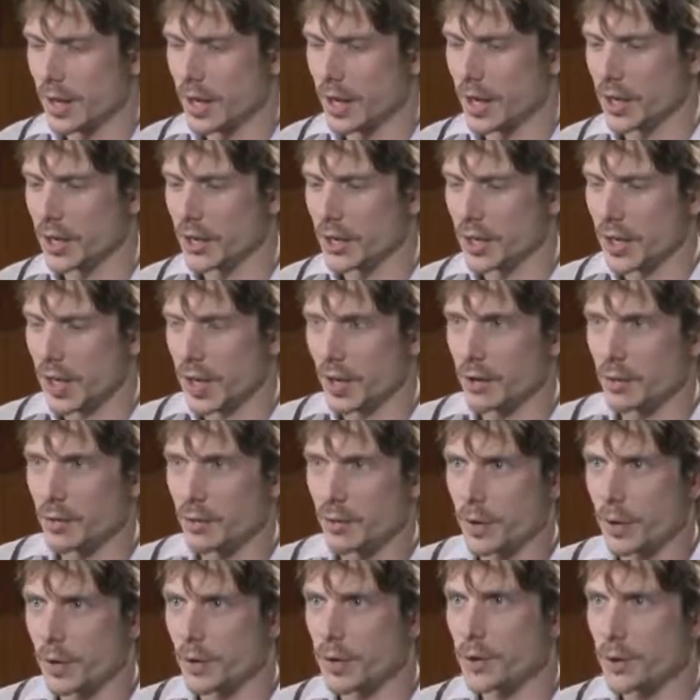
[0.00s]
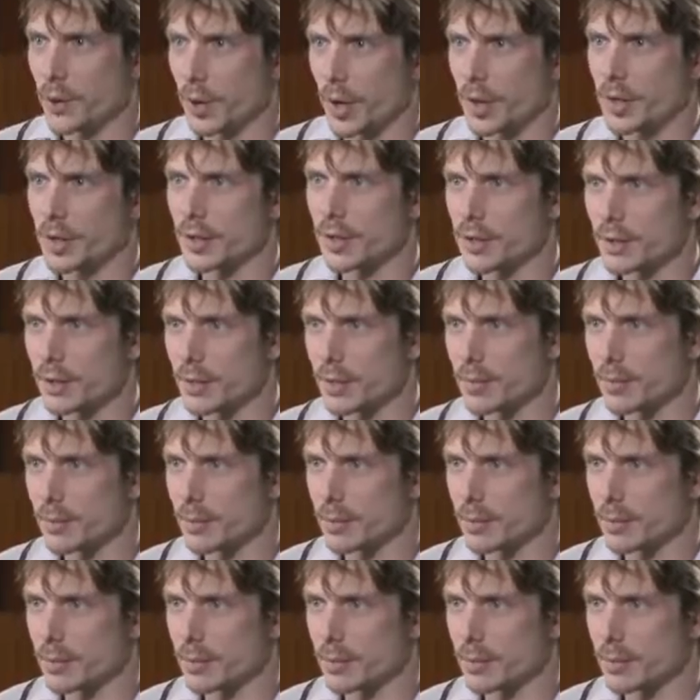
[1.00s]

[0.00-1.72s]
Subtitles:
in the kind of contract.